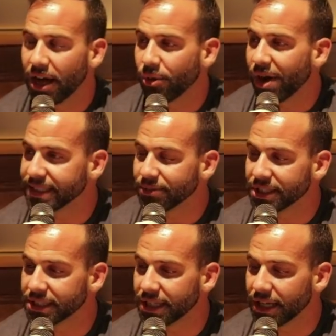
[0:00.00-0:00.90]
Otherwise, I'm
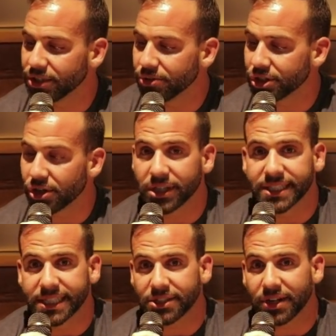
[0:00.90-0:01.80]
just doing
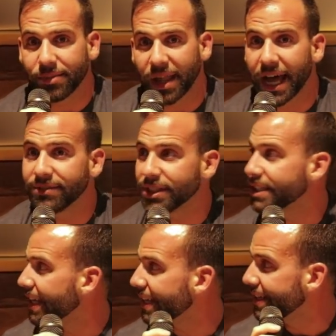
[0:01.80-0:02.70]
shirtless Instagram lives on the
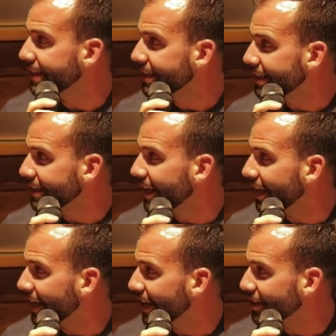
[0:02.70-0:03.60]
daily.
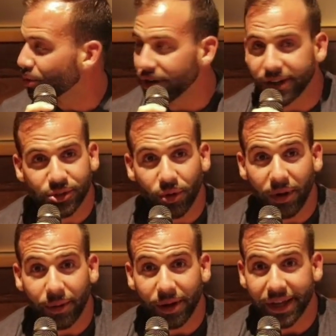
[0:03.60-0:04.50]

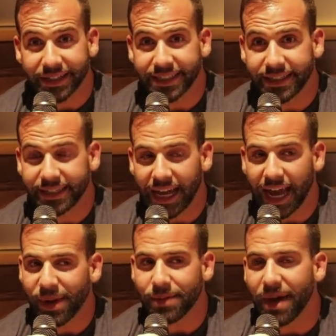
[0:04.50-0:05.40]
Jordan_barbellmedicine.
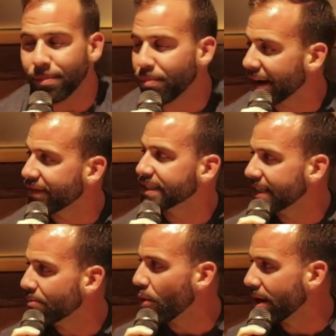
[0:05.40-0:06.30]
I make my breakfast in
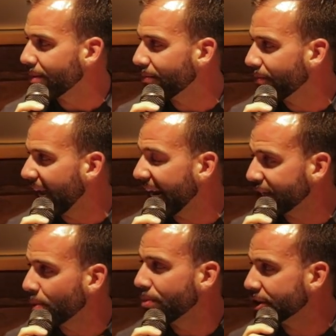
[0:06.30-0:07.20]
the morning and I
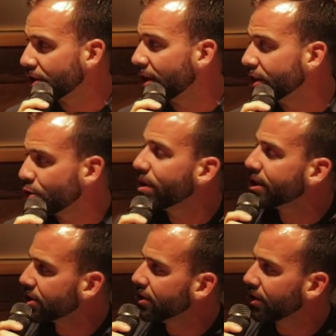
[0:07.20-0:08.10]
don't put a shirt on. Do you wear a
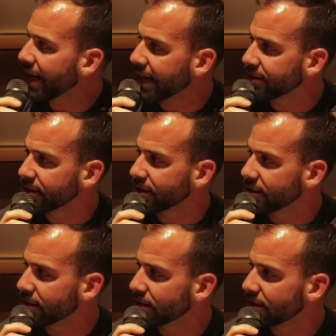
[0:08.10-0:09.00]
shirt in your own house?